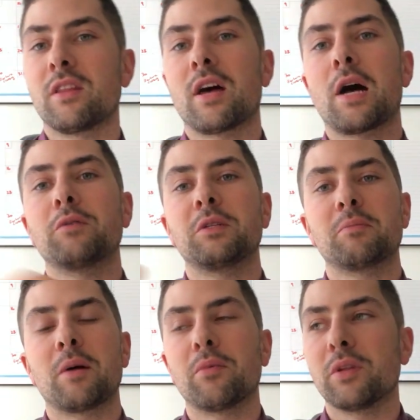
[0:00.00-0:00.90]
and the housing
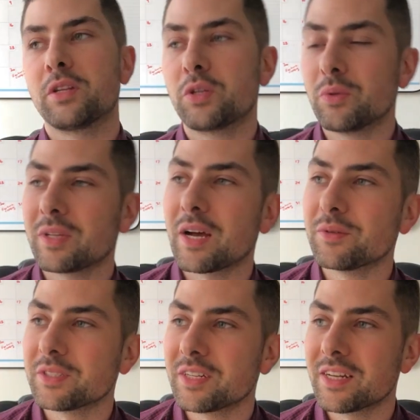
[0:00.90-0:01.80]
bubble in
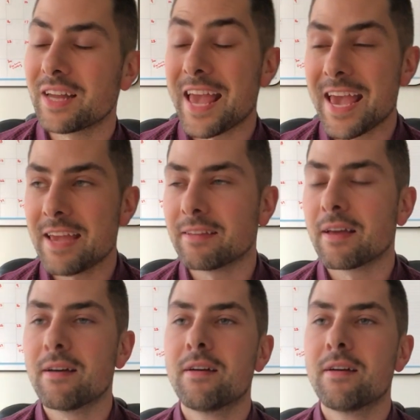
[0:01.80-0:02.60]
2008.